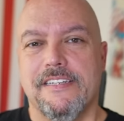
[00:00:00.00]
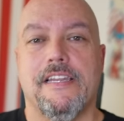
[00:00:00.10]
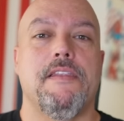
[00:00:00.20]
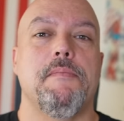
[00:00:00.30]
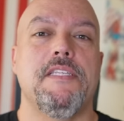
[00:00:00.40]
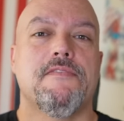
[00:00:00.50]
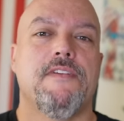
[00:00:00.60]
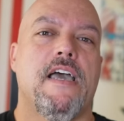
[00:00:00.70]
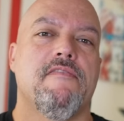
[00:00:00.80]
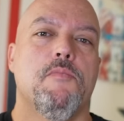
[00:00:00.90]
Now that means
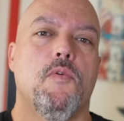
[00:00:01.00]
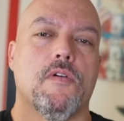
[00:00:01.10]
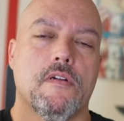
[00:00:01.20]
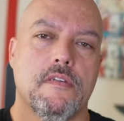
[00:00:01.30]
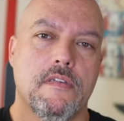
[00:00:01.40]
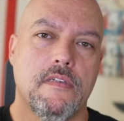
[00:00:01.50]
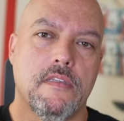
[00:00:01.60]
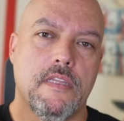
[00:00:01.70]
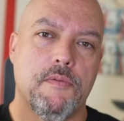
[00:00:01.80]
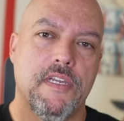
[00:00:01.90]
five more.
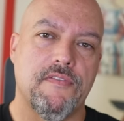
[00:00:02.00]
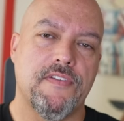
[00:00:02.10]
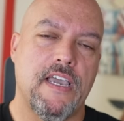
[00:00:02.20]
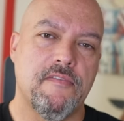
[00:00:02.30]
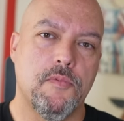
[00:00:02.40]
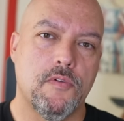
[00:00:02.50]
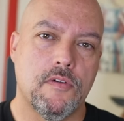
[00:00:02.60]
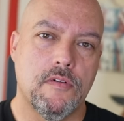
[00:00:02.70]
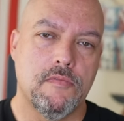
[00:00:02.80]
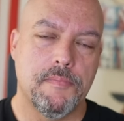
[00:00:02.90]
They would need five
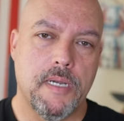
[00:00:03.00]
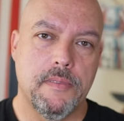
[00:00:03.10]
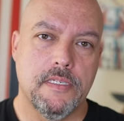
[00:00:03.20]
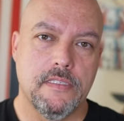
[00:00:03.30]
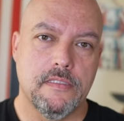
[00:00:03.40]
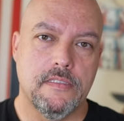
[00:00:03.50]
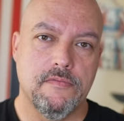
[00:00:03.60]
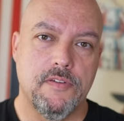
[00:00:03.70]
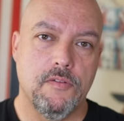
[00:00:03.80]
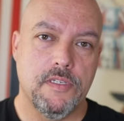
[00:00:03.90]
more Republicans to
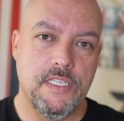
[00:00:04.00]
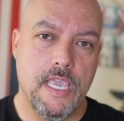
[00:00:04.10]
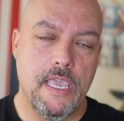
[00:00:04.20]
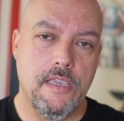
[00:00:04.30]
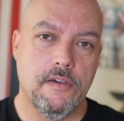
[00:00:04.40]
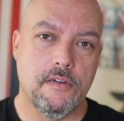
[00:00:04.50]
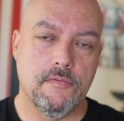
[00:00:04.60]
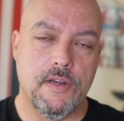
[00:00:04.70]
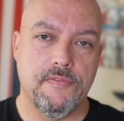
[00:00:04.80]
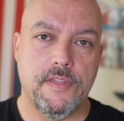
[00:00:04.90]
vote yay on a
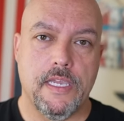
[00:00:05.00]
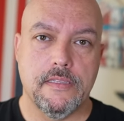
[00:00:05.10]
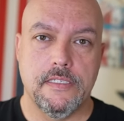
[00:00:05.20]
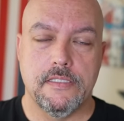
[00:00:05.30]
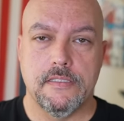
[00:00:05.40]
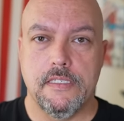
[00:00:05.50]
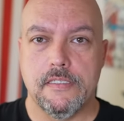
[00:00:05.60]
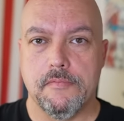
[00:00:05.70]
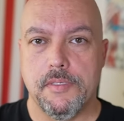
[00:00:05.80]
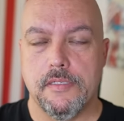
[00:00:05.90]
red flag
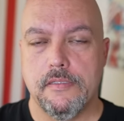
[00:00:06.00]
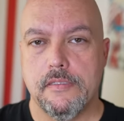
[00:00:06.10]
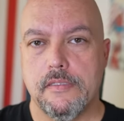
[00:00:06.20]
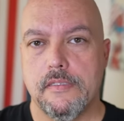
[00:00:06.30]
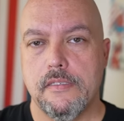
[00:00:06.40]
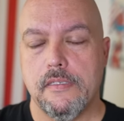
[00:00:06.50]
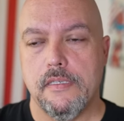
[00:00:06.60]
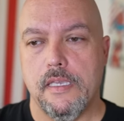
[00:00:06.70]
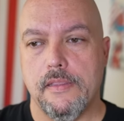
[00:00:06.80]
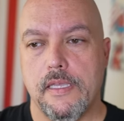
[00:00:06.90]
legislation bill,
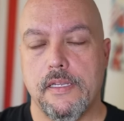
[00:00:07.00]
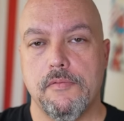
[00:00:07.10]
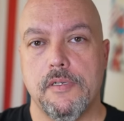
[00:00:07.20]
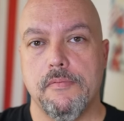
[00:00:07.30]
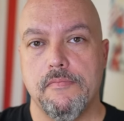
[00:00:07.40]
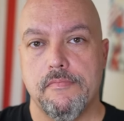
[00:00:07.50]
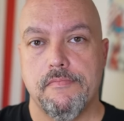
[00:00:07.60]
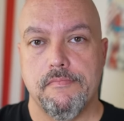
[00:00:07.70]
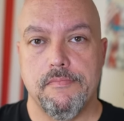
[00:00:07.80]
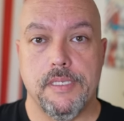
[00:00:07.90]
and then it would
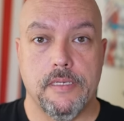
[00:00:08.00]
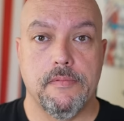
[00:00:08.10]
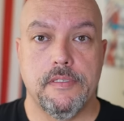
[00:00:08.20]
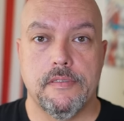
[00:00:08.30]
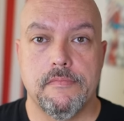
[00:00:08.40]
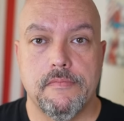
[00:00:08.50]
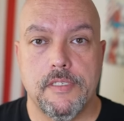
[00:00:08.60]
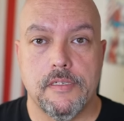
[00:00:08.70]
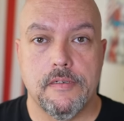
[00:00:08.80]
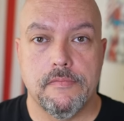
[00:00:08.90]
be able to,
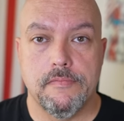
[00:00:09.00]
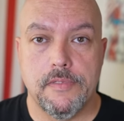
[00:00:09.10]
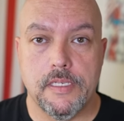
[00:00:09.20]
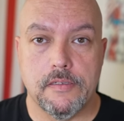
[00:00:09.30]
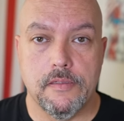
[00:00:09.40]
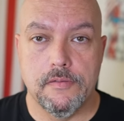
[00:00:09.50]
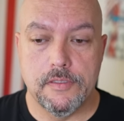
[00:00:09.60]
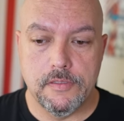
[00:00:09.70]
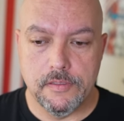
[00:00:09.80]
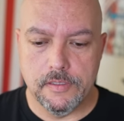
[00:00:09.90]
you know, get
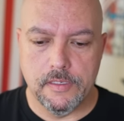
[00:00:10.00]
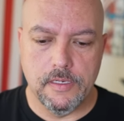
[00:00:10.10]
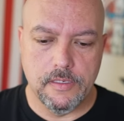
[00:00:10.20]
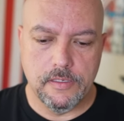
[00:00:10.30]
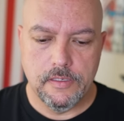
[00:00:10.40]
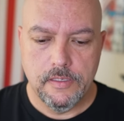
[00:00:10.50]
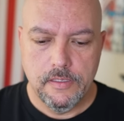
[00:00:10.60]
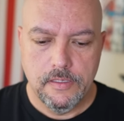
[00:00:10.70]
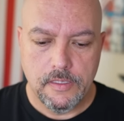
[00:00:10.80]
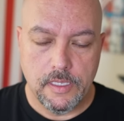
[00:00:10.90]
closure and, and,
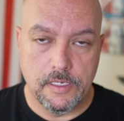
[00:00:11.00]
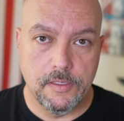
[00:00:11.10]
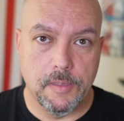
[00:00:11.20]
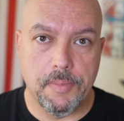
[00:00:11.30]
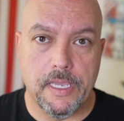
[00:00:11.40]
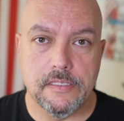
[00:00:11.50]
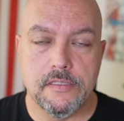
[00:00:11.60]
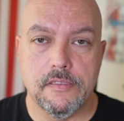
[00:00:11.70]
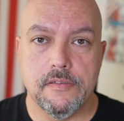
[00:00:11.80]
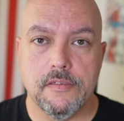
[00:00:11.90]
and get past
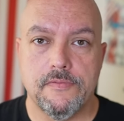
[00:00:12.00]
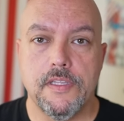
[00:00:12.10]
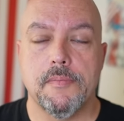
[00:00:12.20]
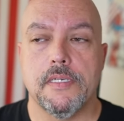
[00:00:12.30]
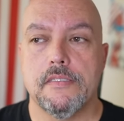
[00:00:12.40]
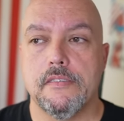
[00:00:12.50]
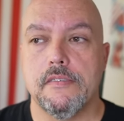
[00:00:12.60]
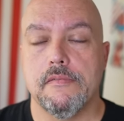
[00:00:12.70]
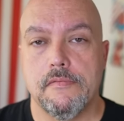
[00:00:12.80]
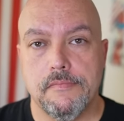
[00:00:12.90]
the filibuster
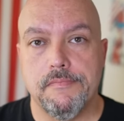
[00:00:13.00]
and